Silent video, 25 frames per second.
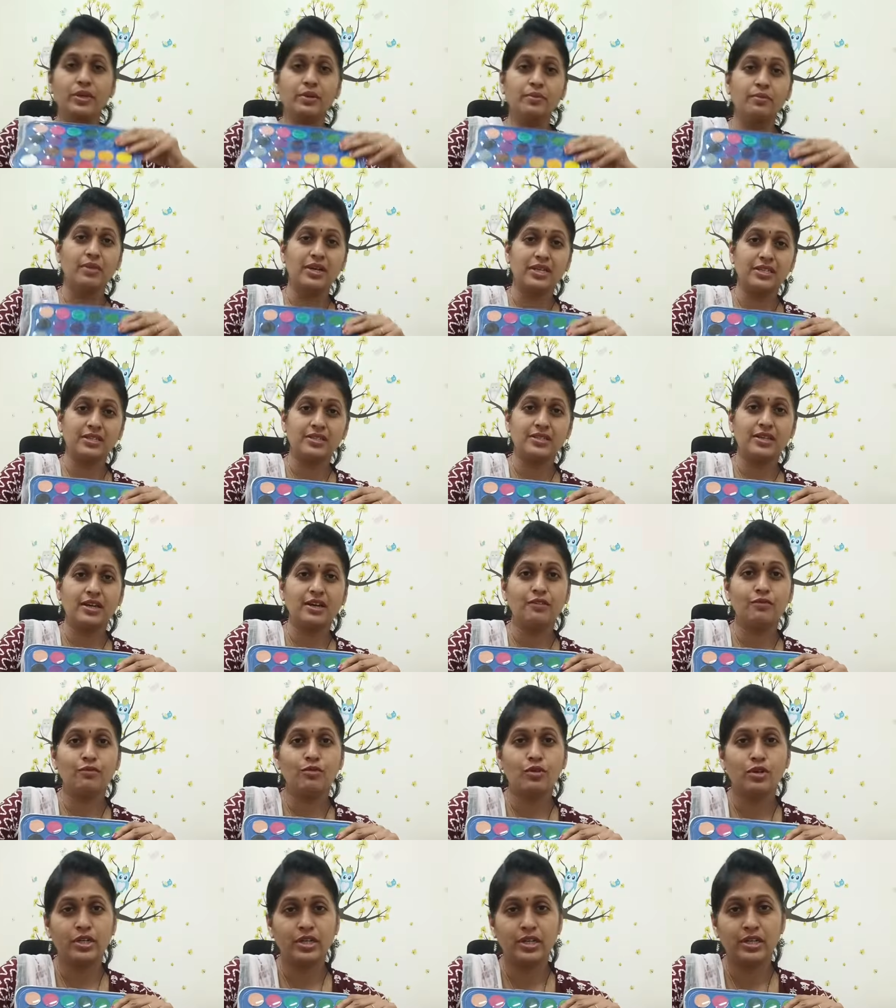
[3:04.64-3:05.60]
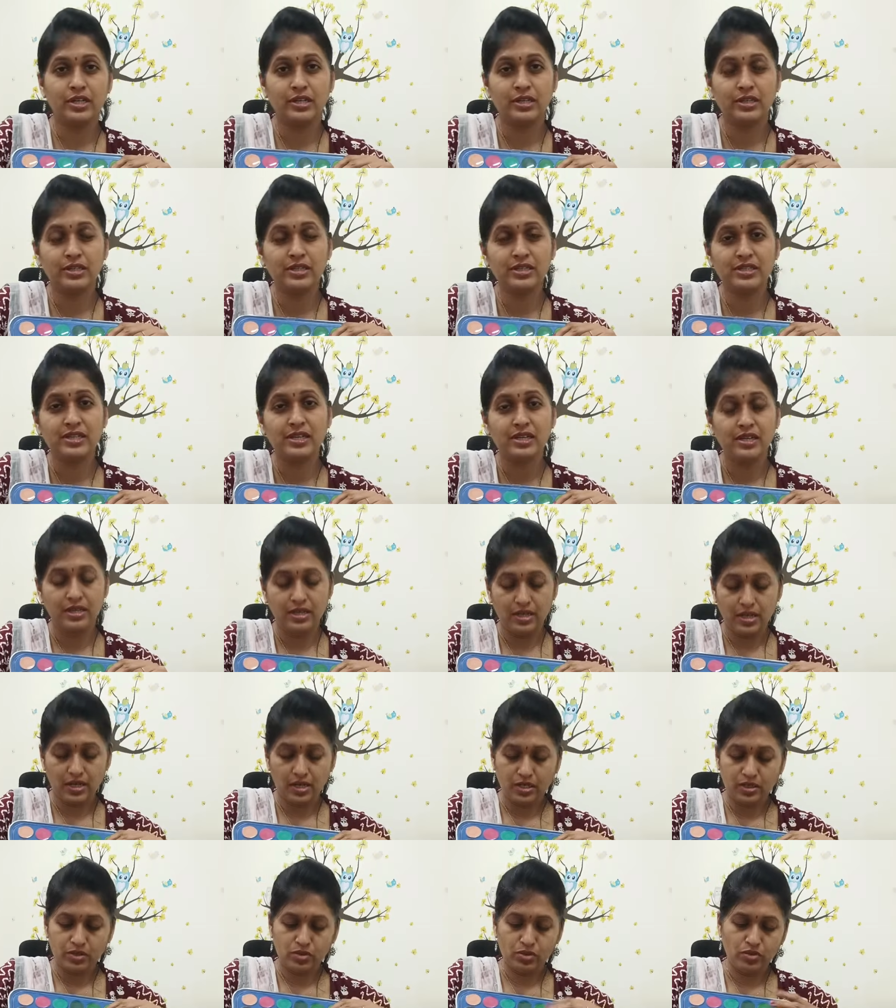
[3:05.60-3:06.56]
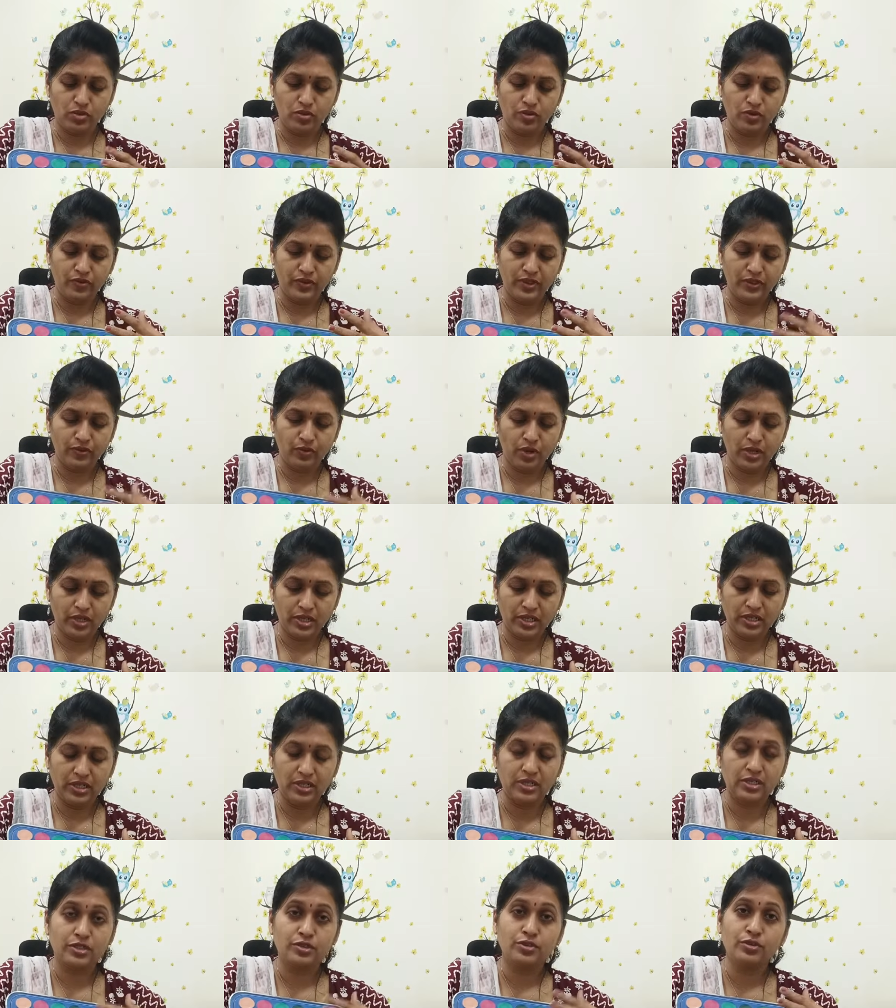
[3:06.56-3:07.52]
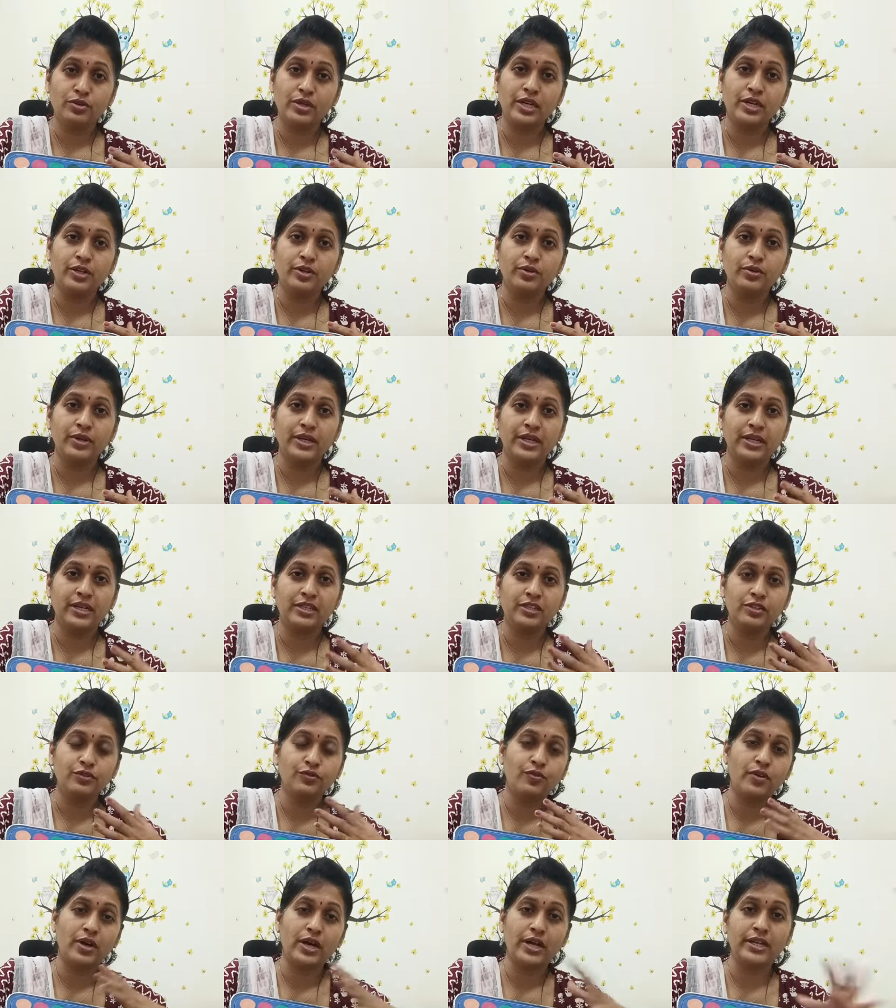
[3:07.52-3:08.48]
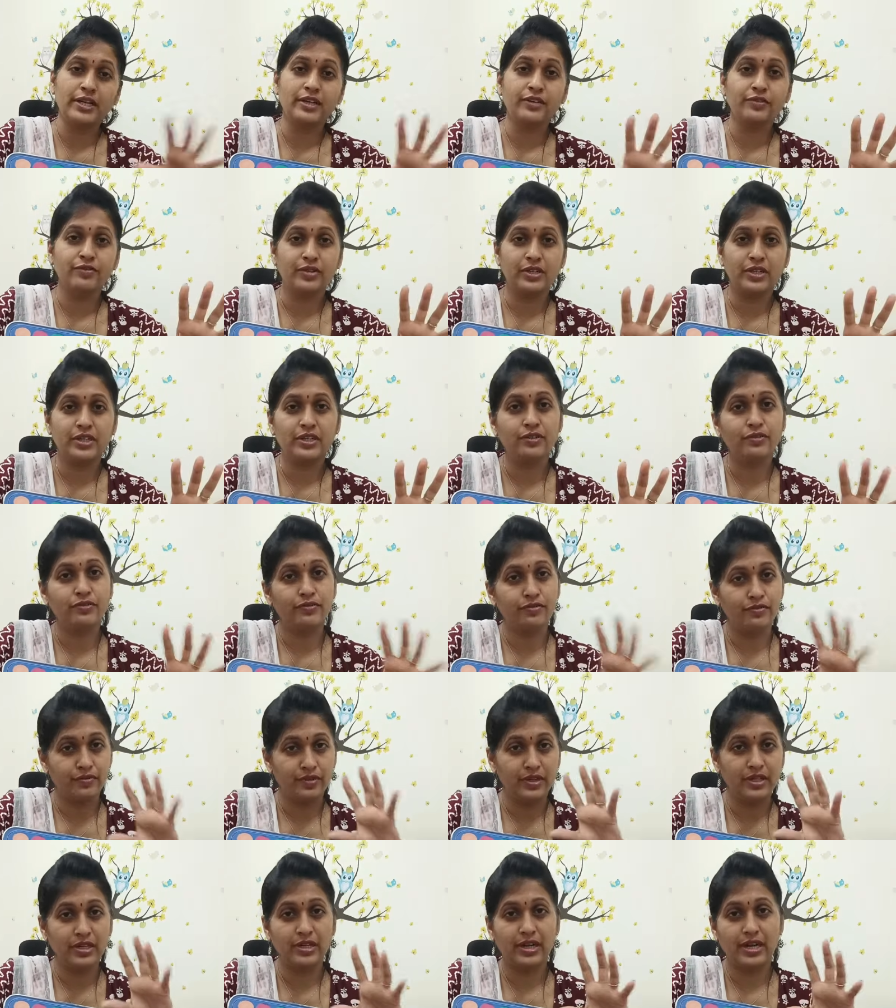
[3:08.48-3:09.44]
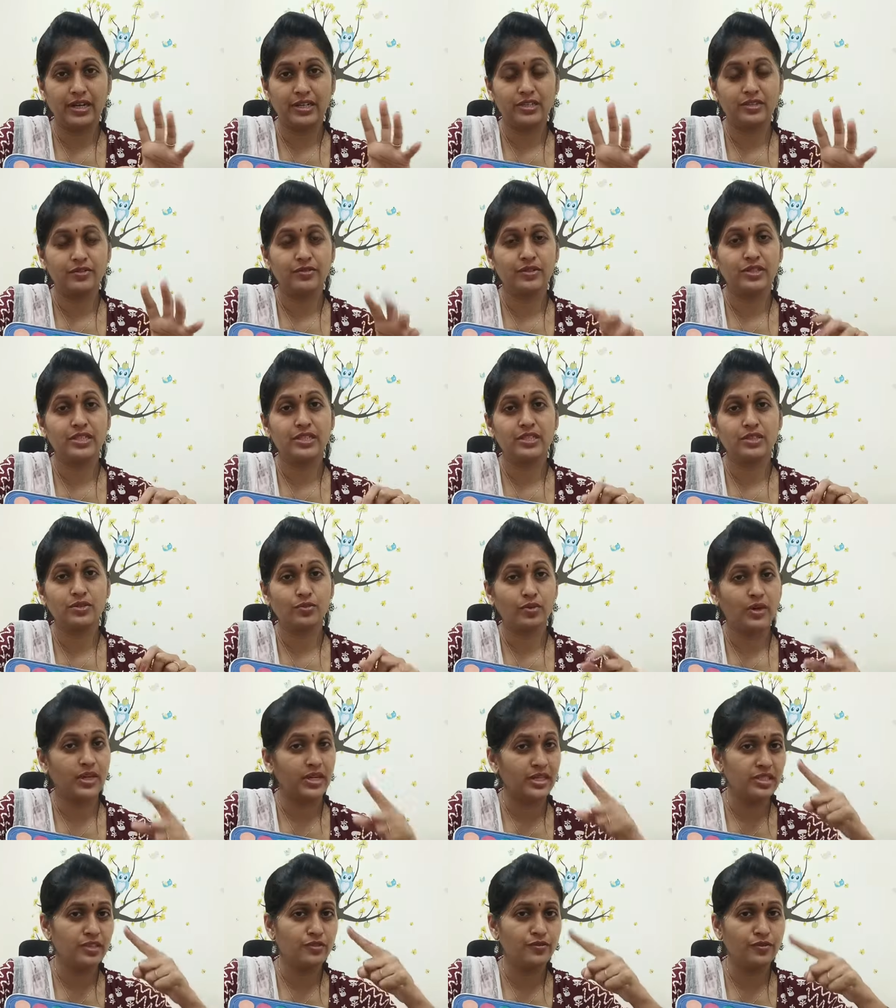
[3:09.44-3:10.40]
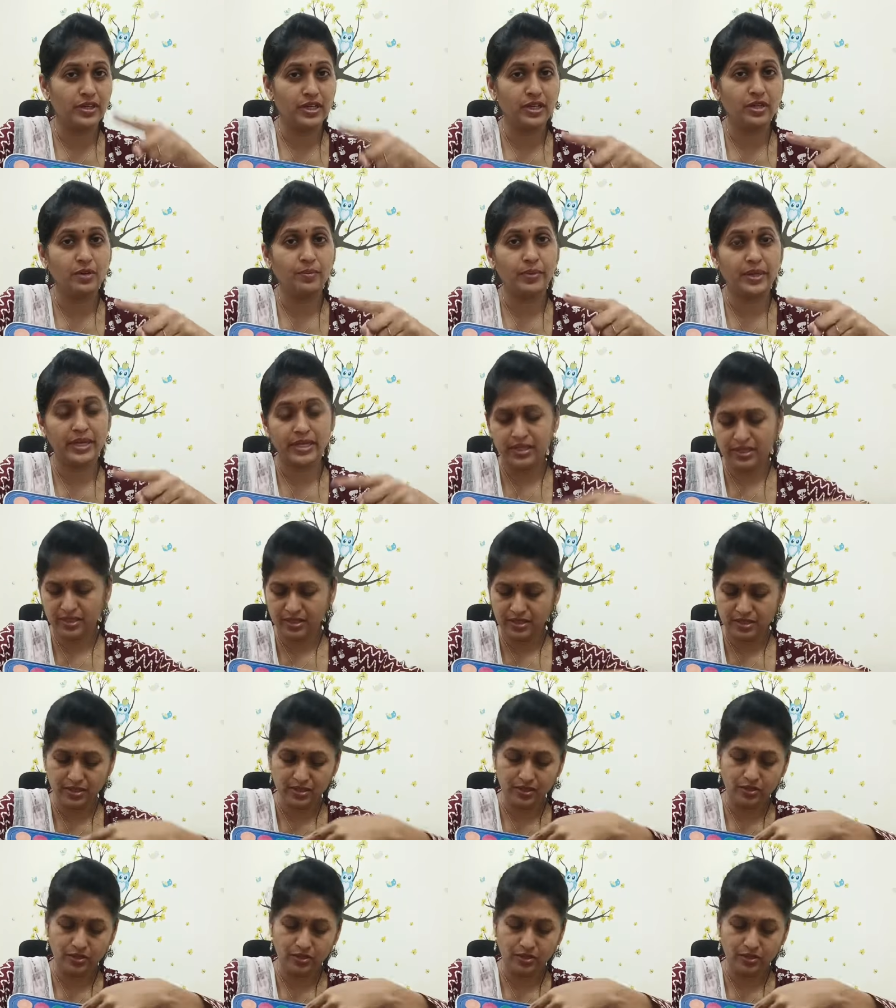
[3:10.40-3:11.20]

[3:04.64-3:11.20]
must have watercolors. So with watercolors you can do at least 5 different finger activities. One is finger paints.